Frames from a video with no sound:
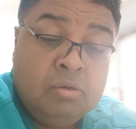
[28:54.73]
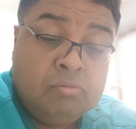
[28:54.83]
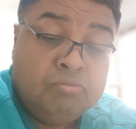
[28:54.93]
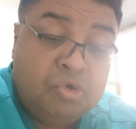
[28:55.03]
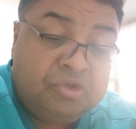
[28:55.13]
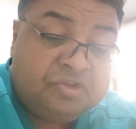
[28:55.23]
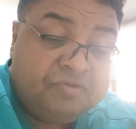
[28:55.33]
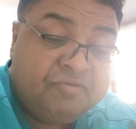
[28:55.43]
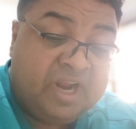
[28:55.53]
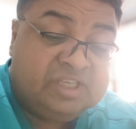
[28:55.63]
Most
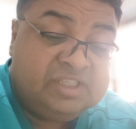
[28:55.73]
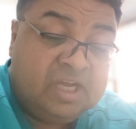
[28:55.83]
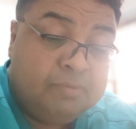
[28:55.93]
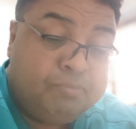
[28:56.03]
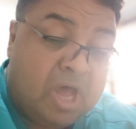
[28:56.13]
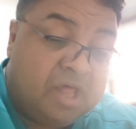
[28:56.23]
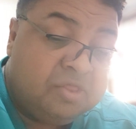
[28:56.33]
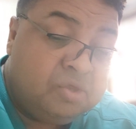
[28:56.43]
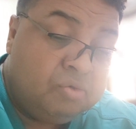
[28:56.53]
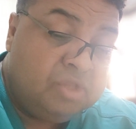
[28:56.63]
fracture
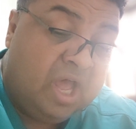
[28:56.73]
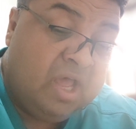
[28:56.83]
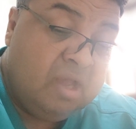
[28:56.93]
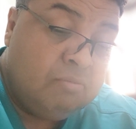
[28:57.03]
pass through the